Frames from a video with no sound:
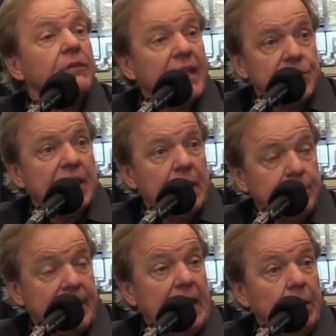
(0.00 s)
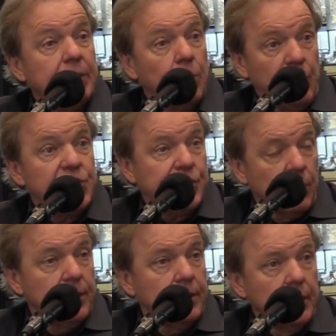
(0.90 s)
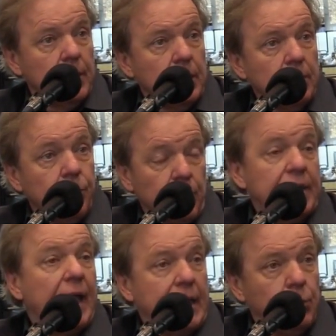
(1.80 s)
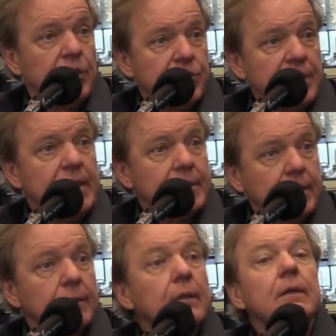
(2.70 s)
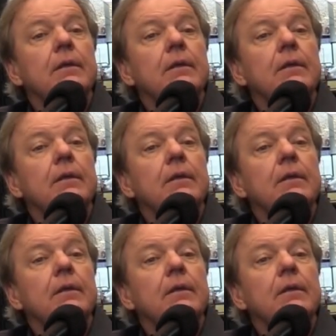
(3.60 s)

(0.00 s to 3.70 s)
that same team that we started for the 91 season,